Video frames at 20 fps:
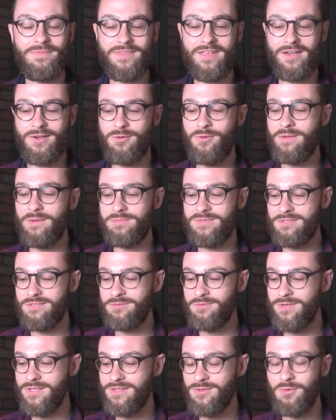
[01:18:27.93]
equipped
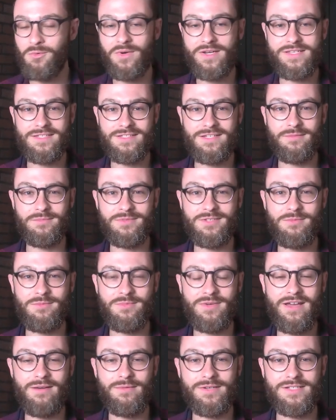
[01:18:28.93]
with the wisdom to
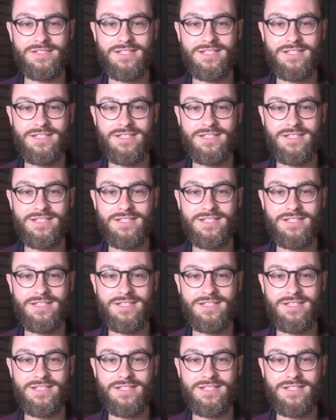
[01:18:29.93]
be able